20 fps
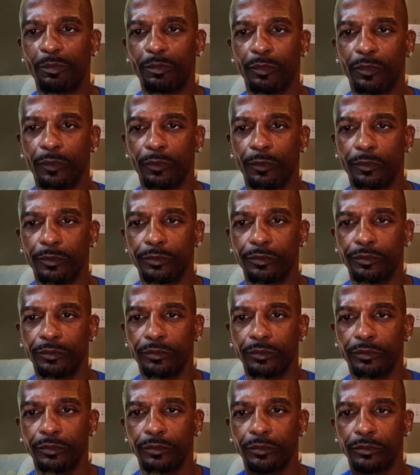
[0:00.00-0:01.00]

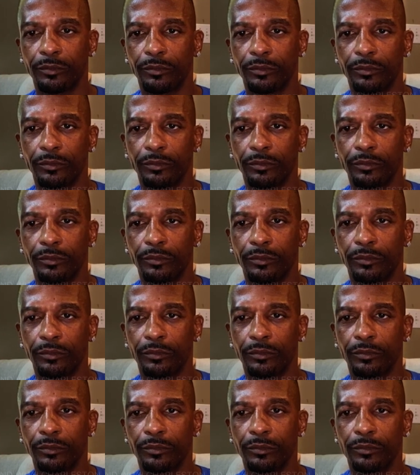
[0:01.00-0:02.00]

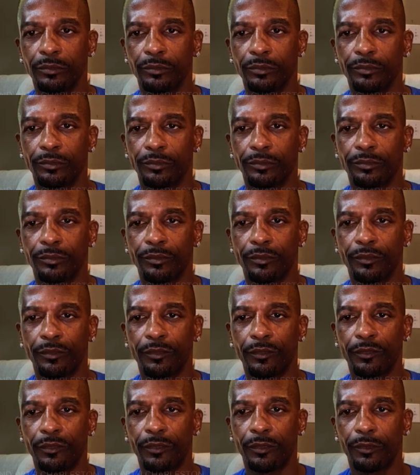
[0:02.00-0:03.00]

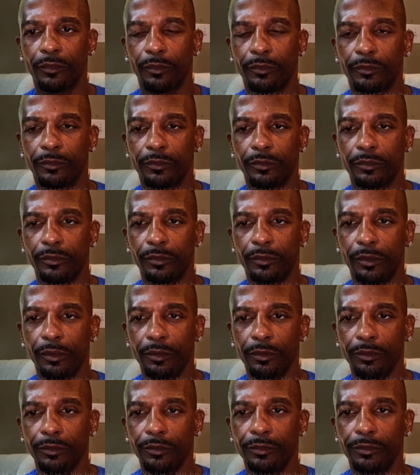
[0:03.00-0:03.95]
Nothing is said.